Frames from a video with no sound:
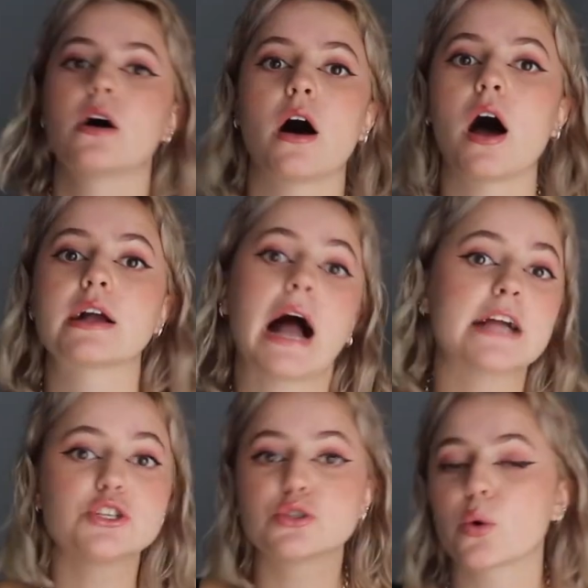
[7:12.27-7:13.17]

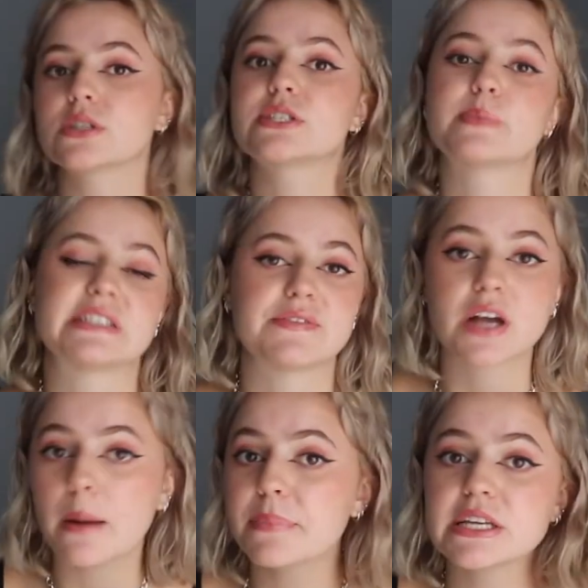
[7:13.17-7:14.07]
guide you towards specific
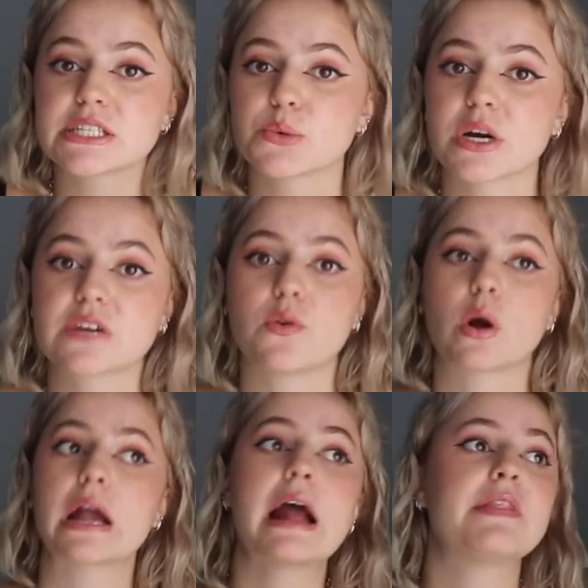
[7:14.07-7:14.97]
companies to work
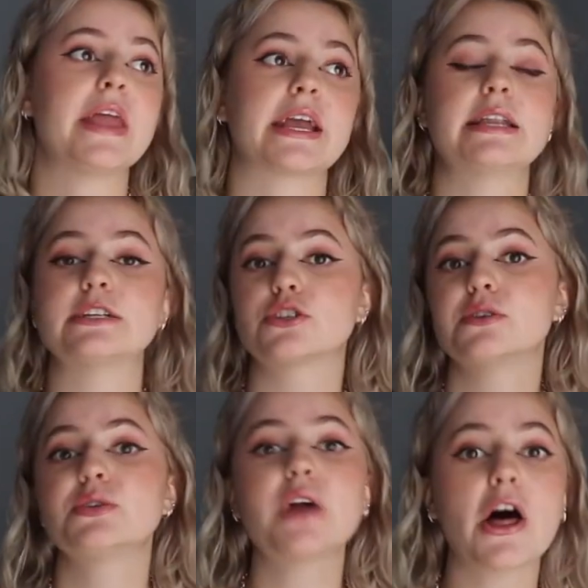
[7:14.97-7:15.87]
for. They can
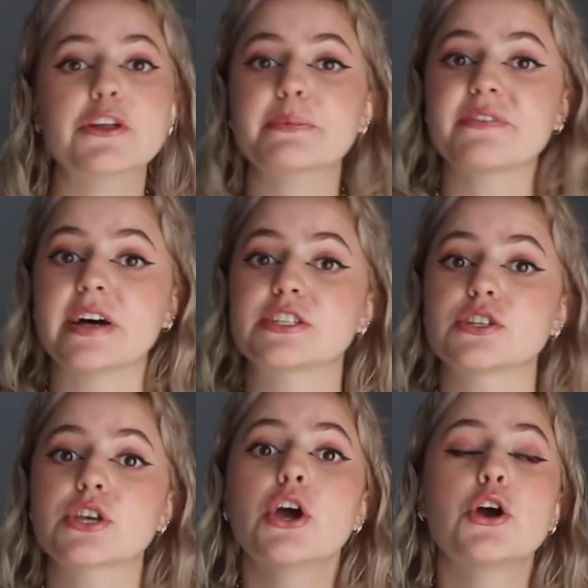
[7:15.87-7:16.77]
introduce you to other
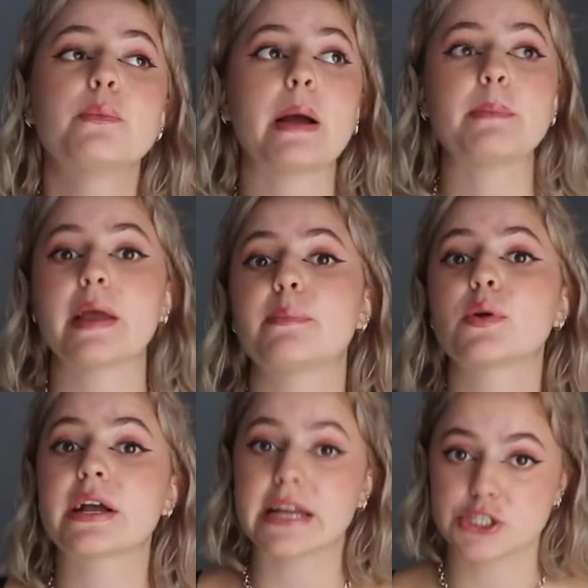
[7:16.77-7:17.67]
professors who might be able
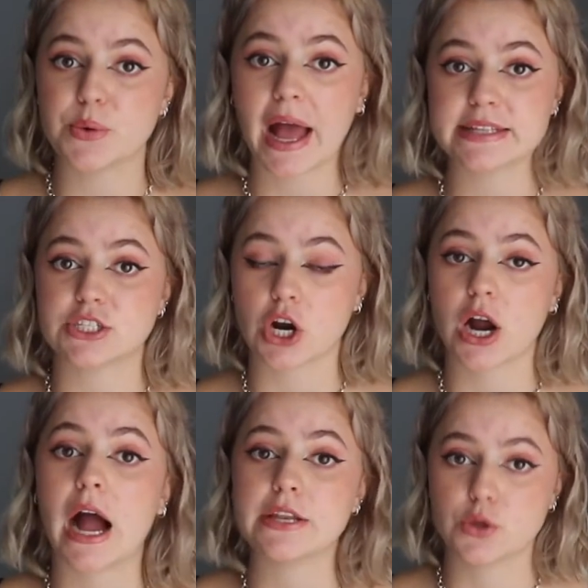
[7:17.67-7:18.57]
to get you a head
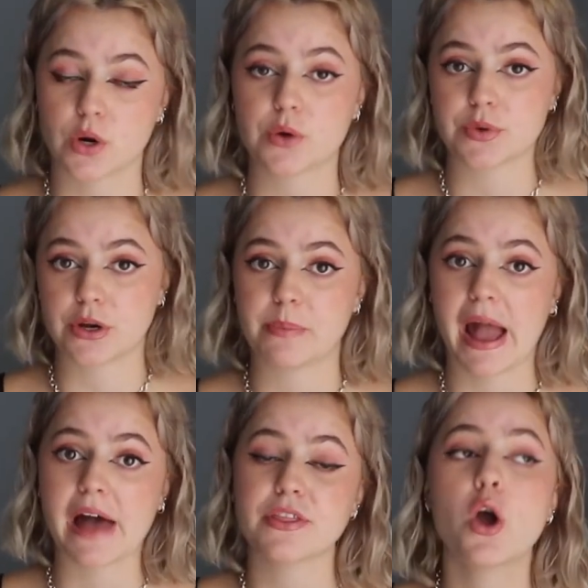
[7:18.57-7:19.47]
start on your career
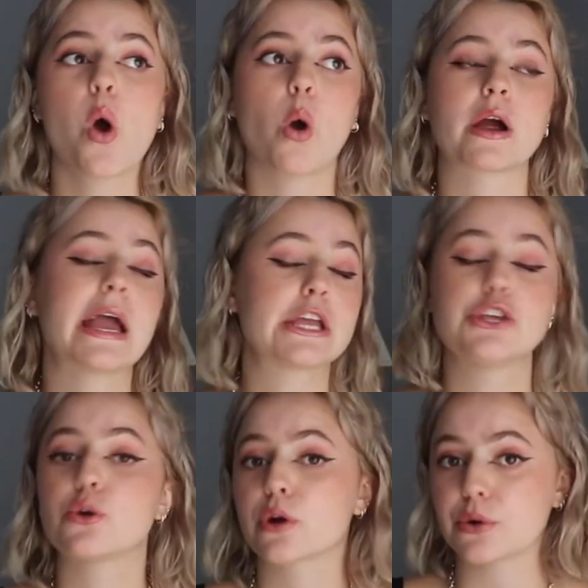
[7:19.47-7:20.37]
path or
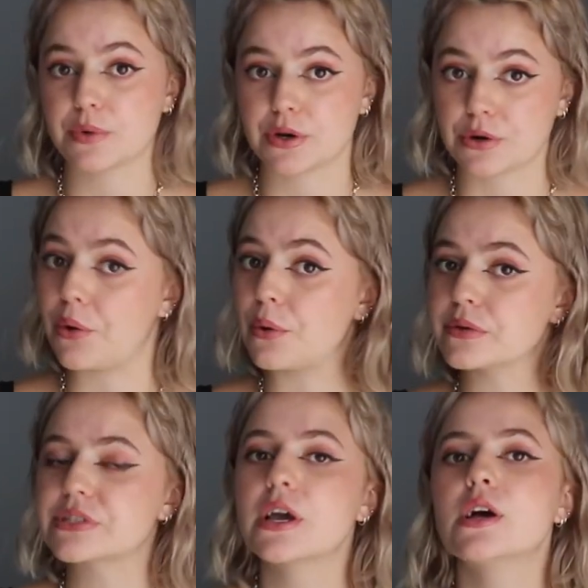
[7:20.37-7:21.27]
your career
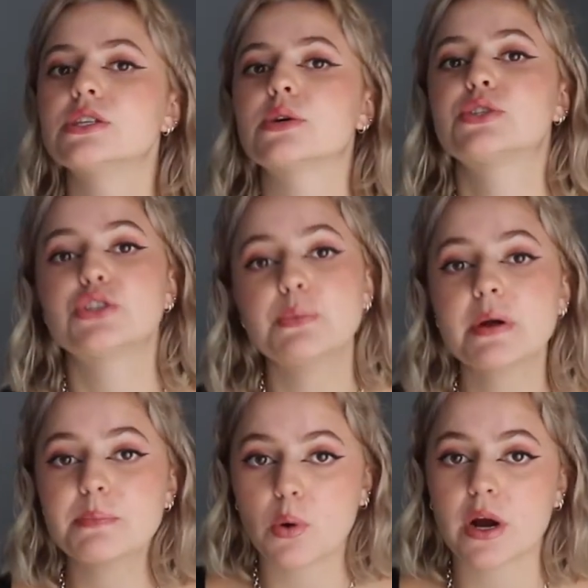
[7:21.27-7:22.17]
goals. So it's super
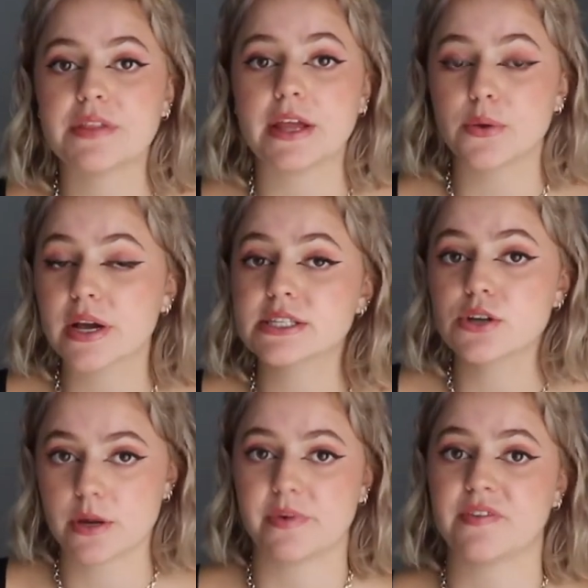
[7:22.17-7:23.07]
important that you get to
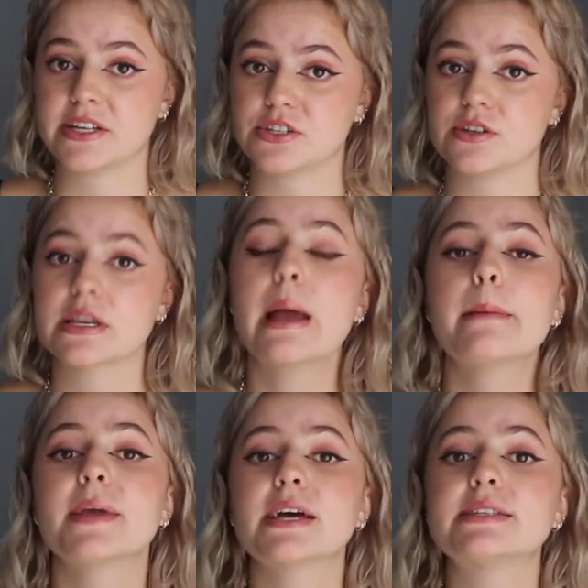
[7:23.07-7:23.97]
know your professors,
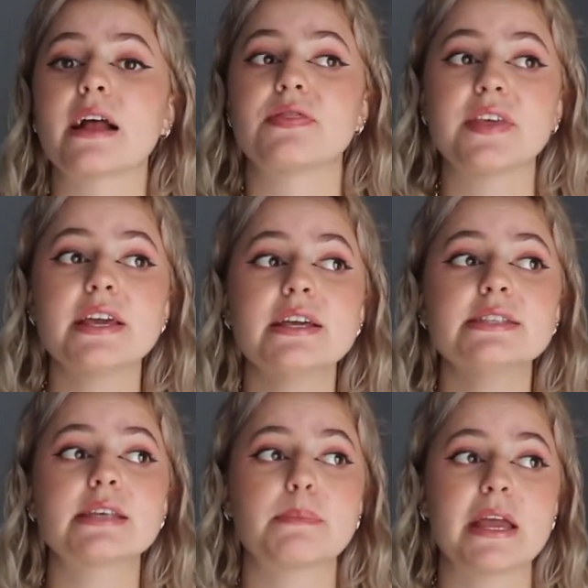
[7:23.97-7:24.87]
because
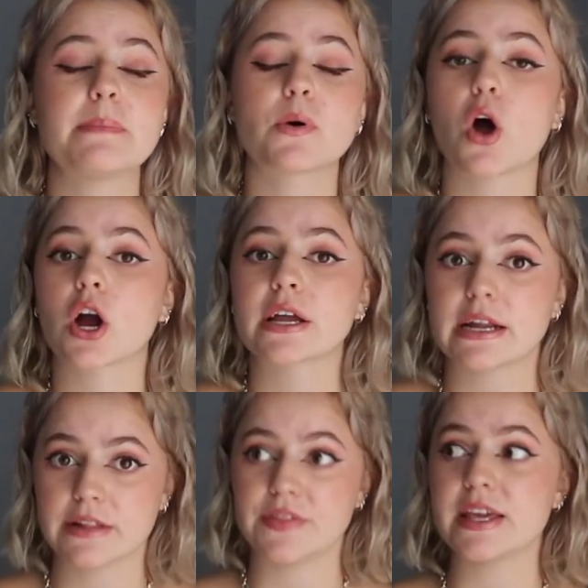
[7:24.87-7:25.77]
these people are
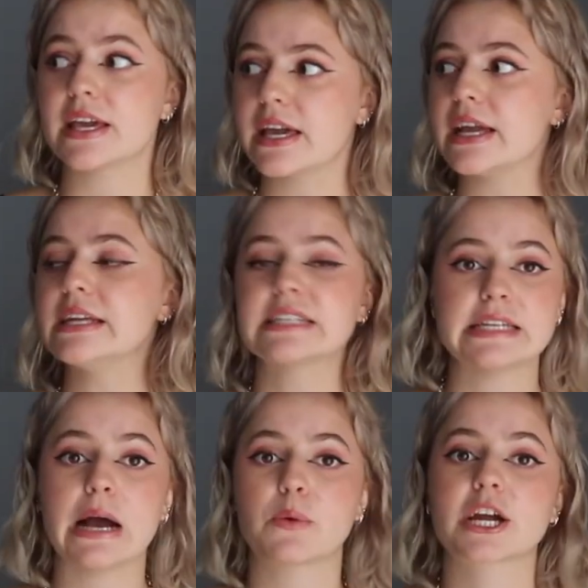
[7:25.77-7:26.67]
the key to
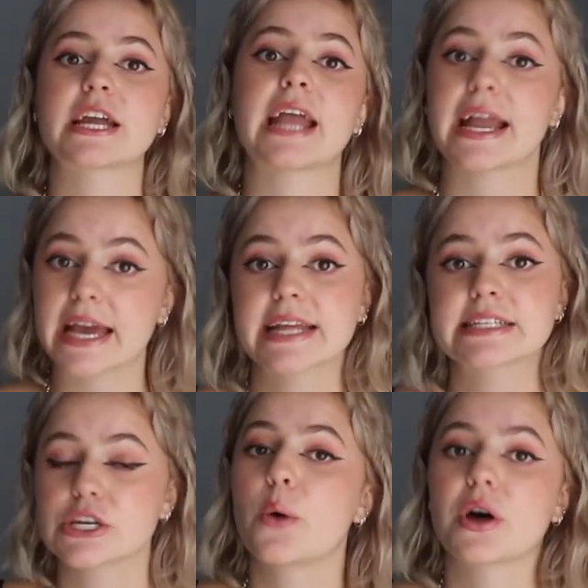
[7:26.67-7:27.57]
networking and getting
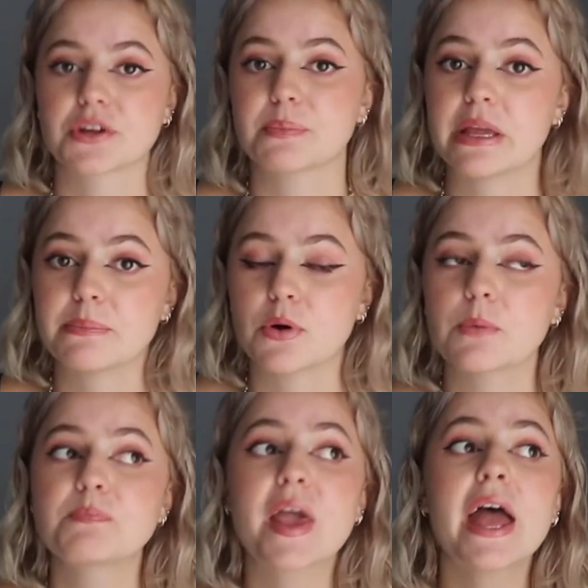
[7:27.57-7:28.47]
to know other
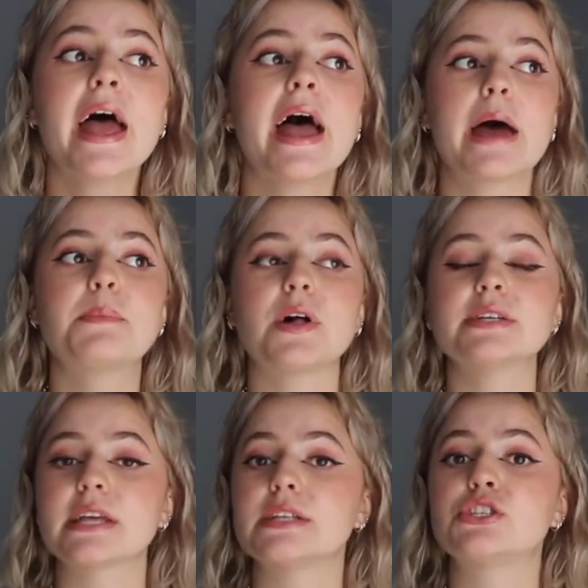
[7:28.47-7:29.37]
people. And
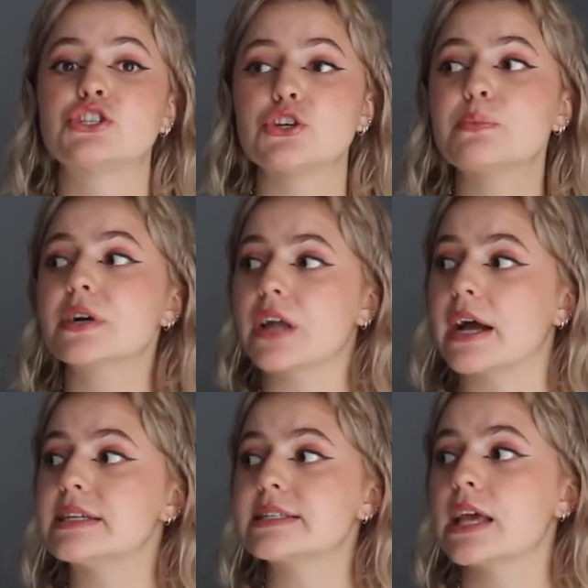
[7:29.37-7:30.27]
plus, it's super
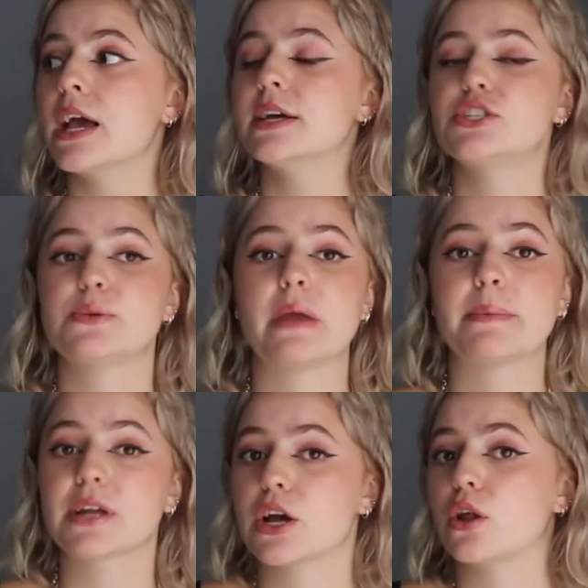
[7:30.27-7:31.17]
nice to be
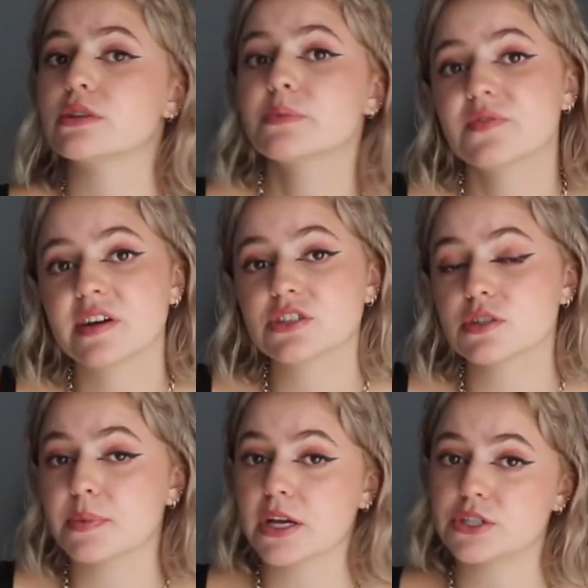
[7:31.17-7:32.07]
able to get close to
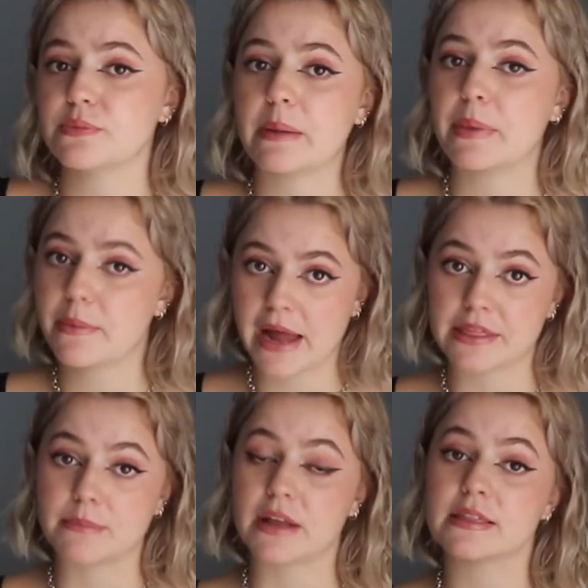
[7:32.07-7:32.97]
professors, because you might be able to add
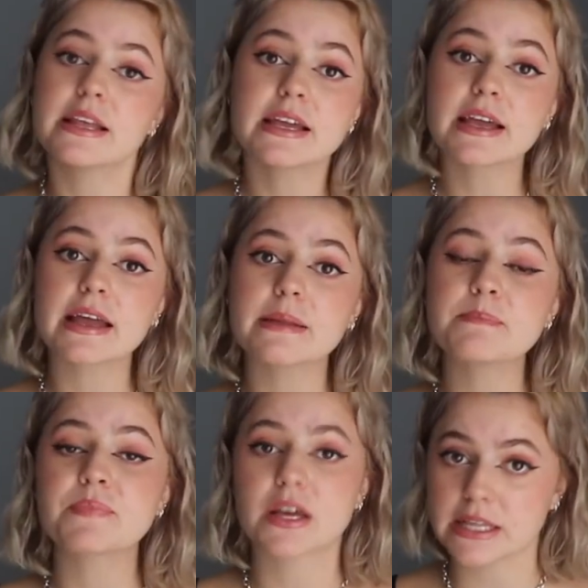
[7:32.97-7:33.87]
them on
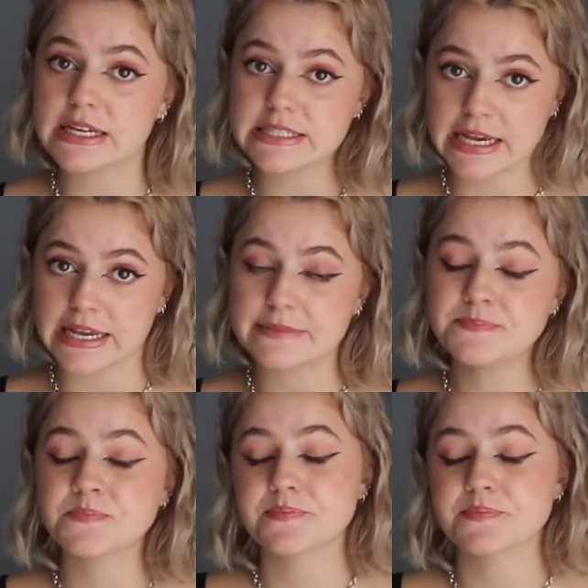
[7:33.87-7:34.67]
LinkedIn,